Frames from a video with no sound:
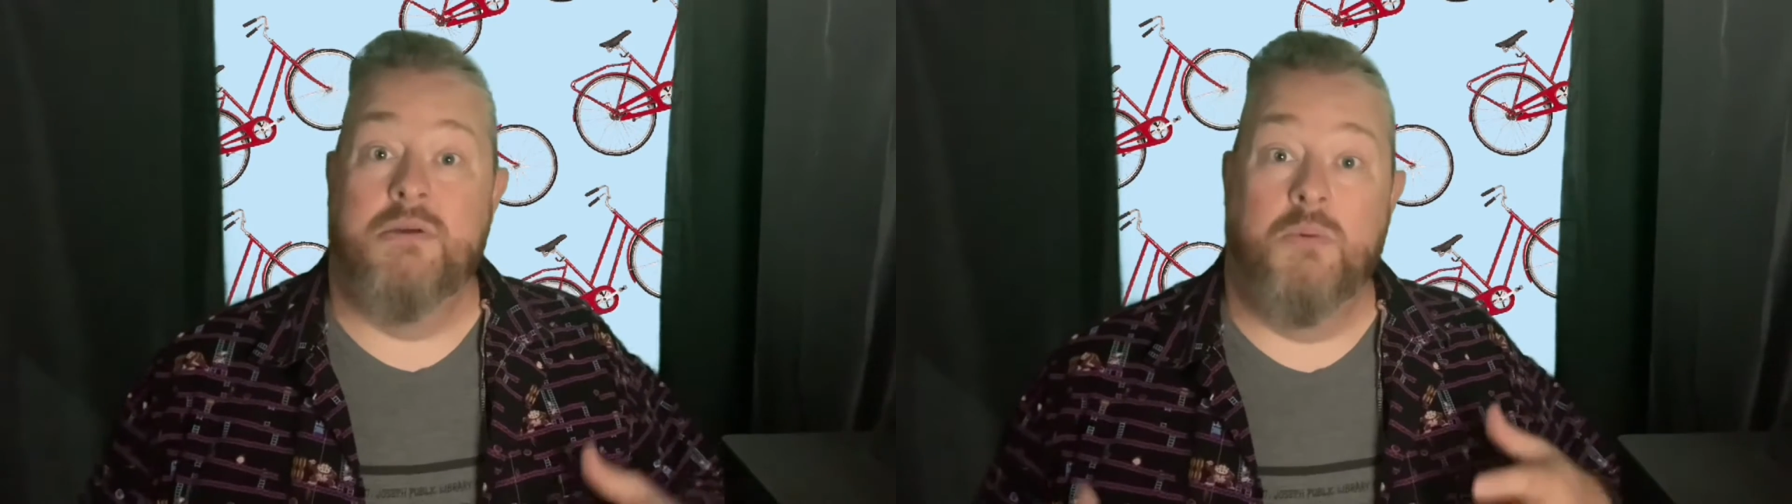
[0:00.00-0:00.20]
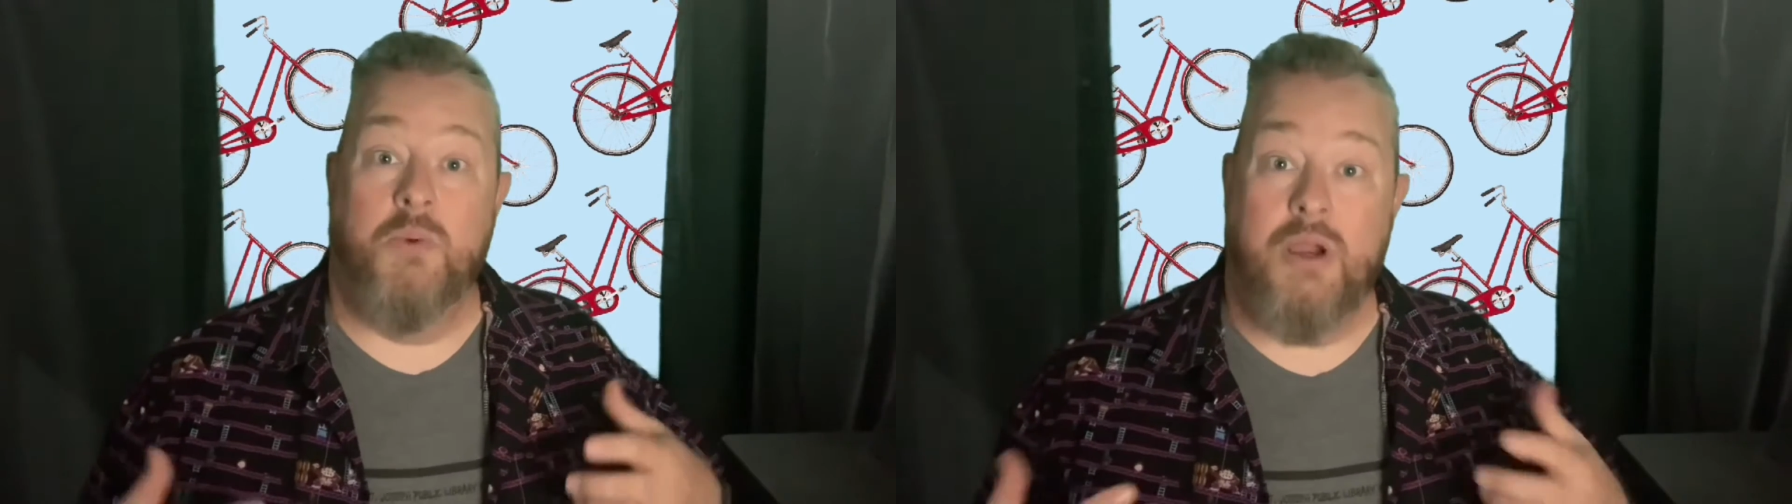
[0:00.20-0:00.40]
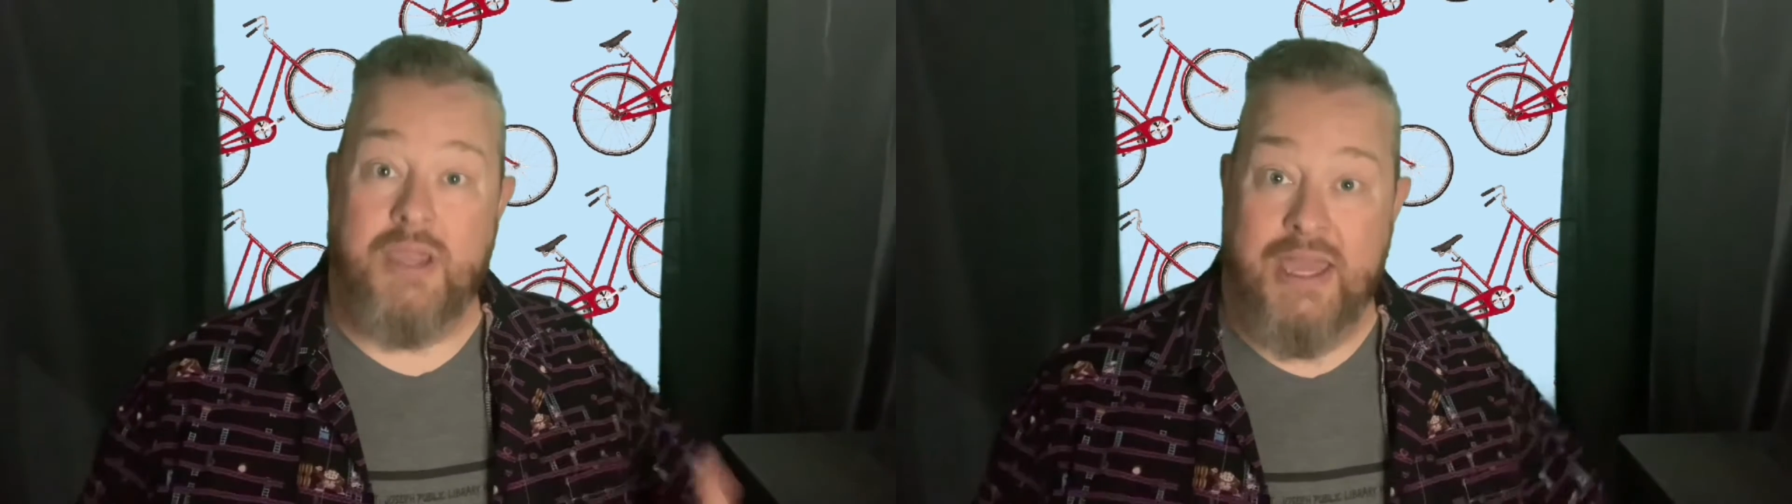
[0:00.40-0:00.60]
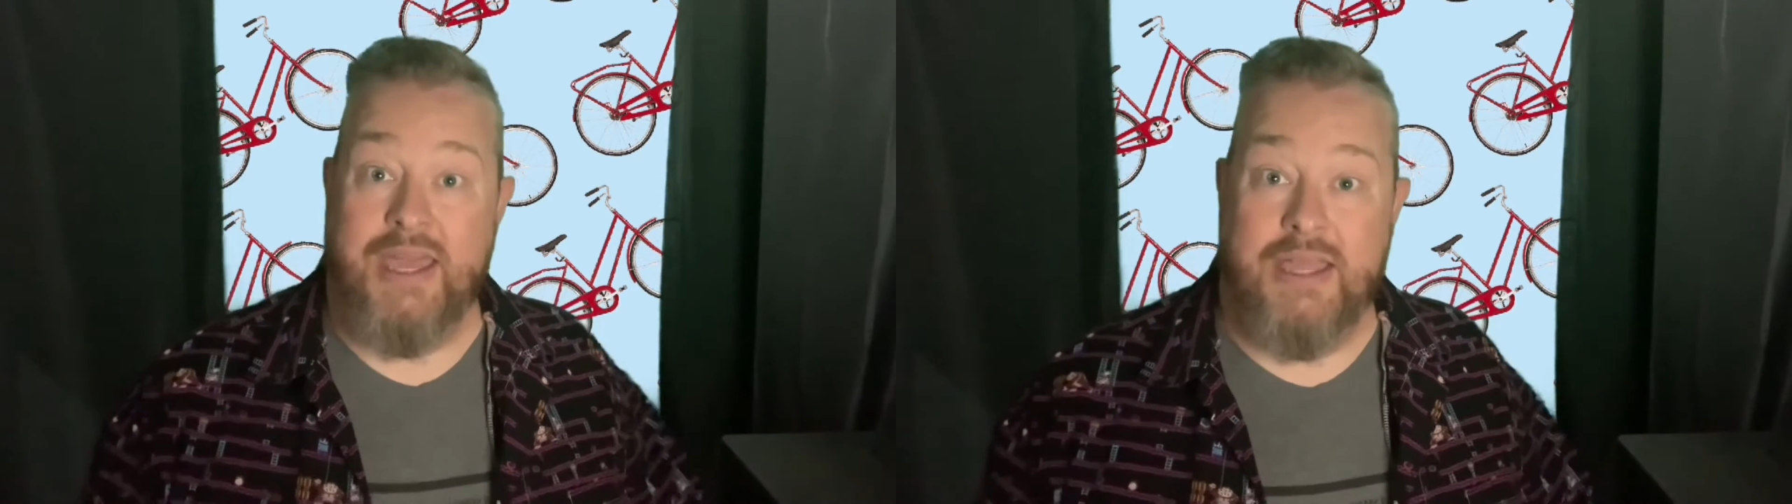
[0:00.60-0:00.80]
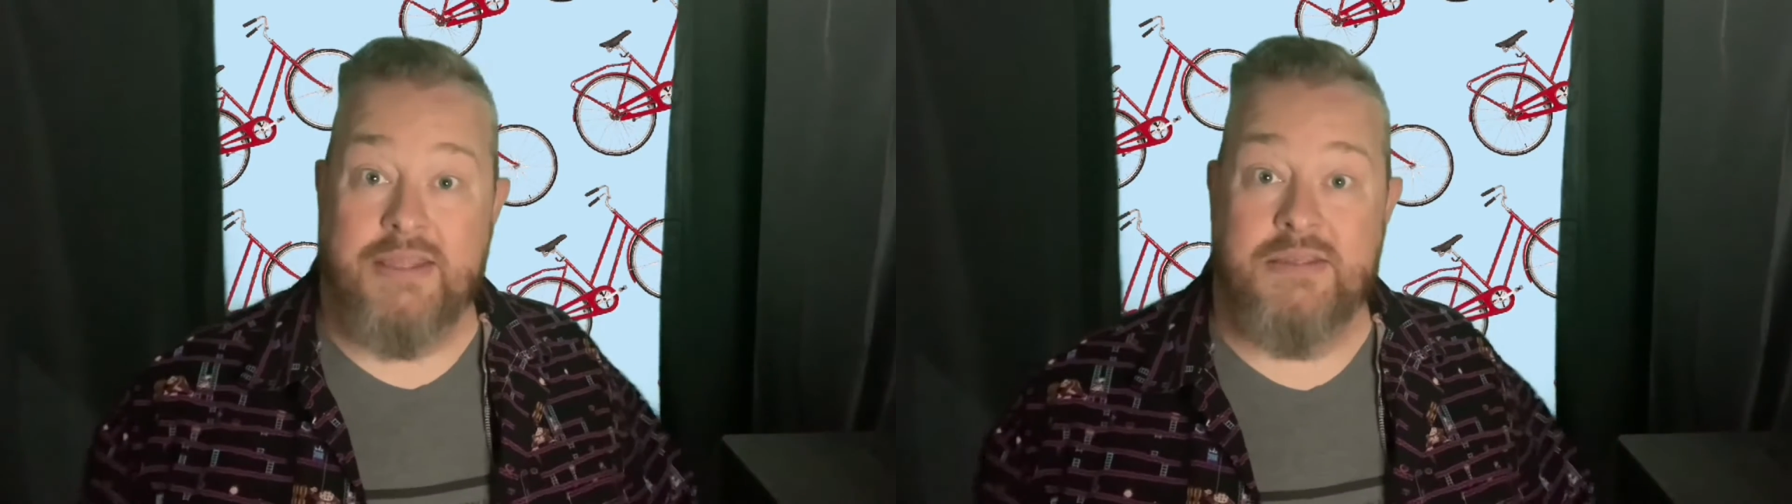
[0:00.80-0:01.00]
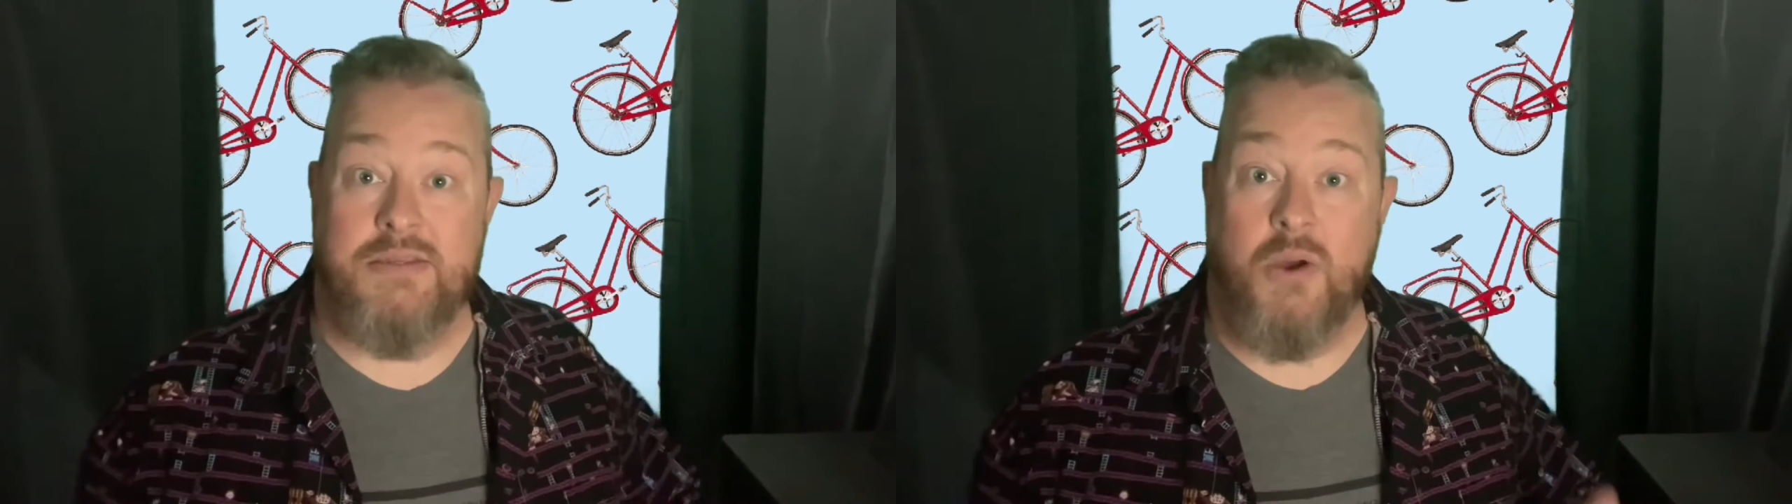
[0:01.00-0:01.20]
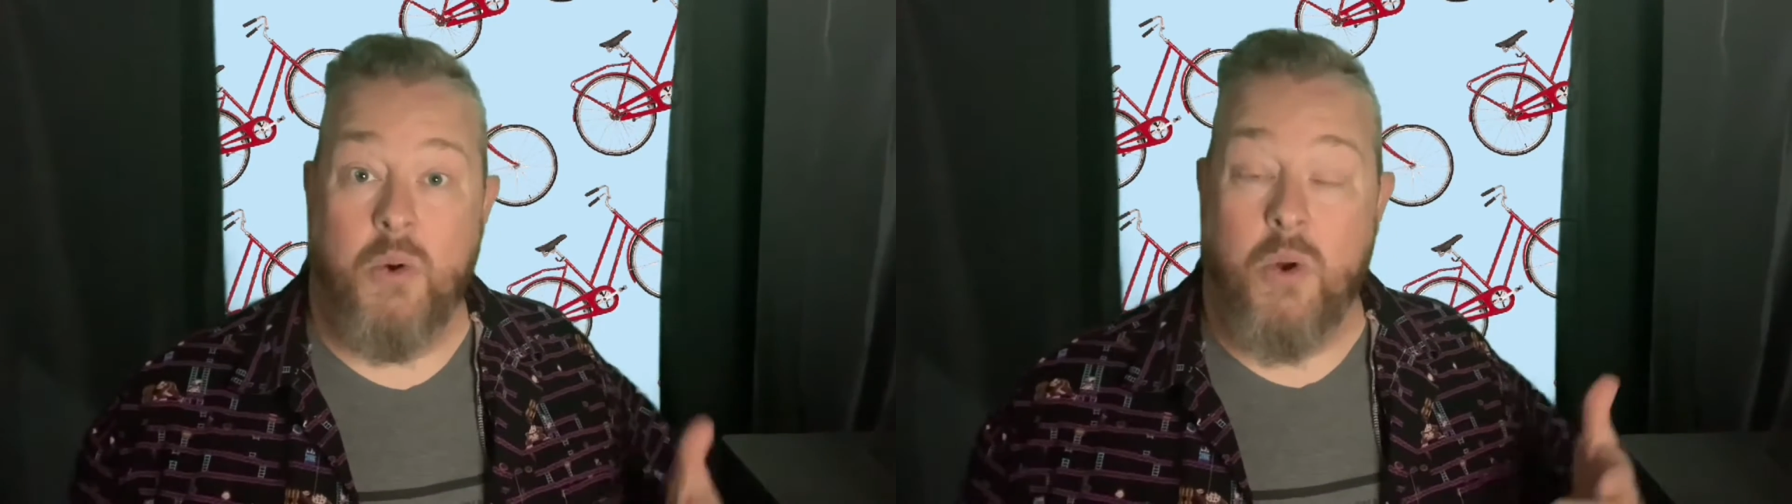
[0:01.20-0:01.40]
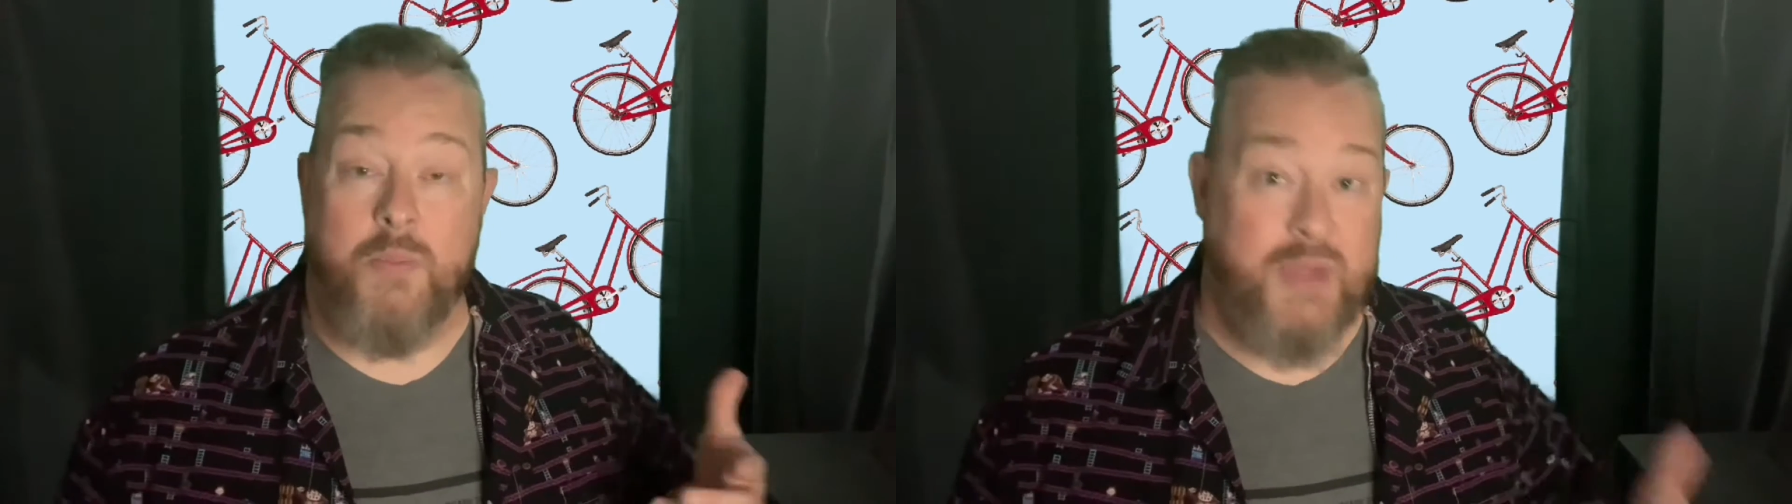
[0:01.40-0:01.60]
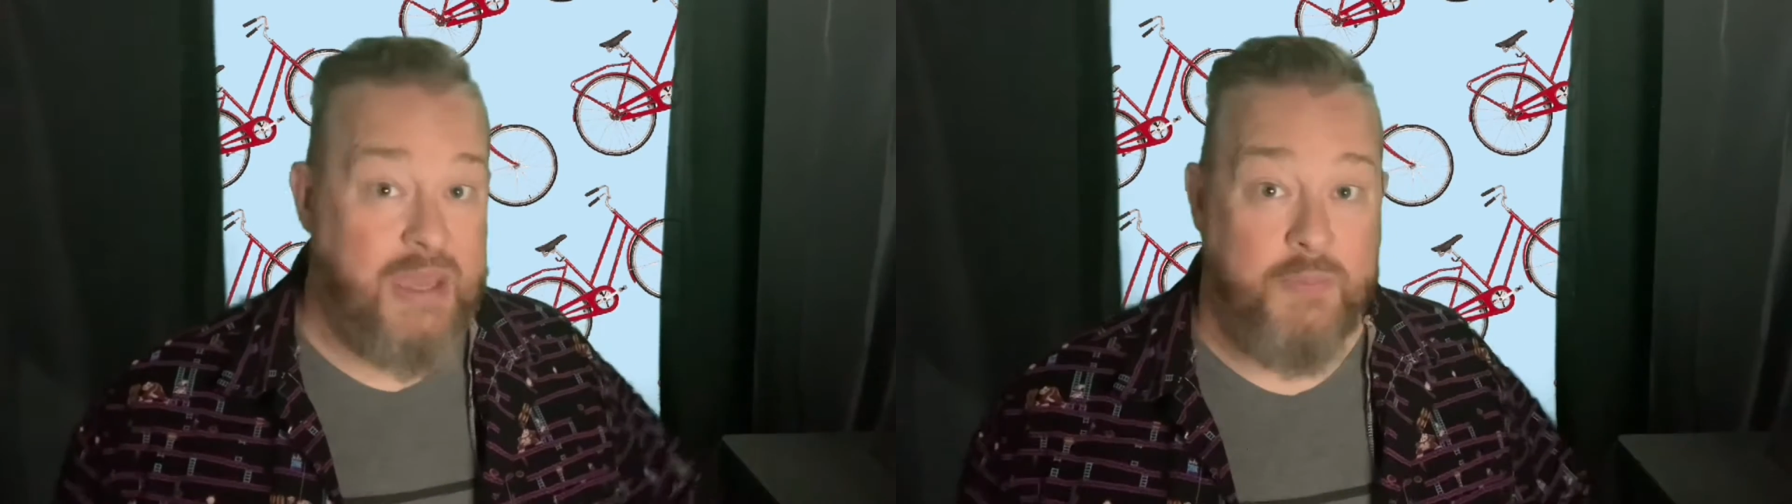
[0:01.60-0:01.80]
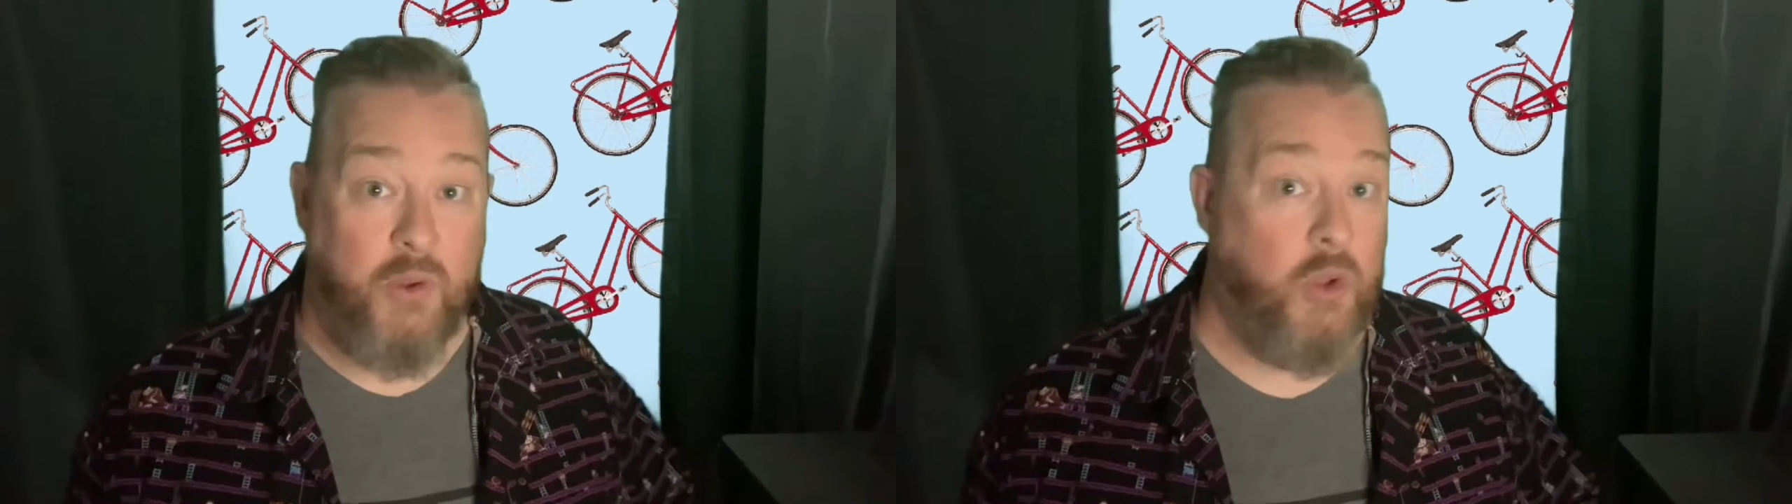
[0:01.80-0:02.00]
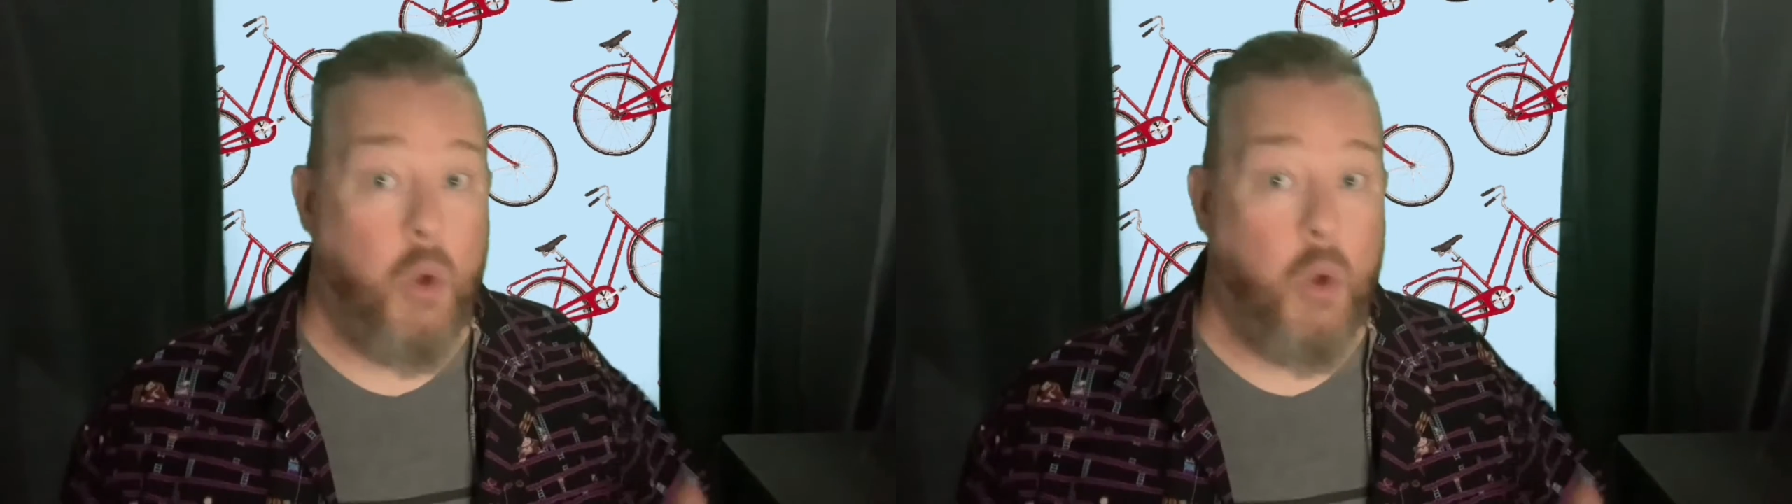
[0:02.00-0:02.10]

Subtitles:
where kids or people